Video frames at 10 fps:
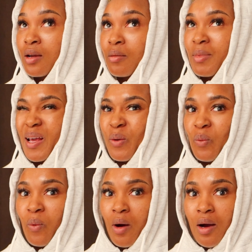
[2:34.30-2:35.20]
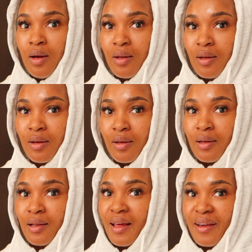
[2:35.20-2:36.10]
I'm like, what?
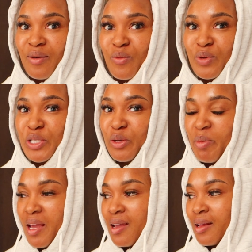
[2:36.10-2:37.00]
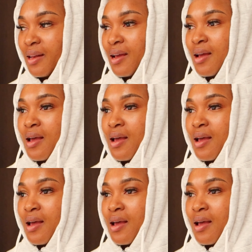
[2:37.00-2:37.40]
Like, what do you mean?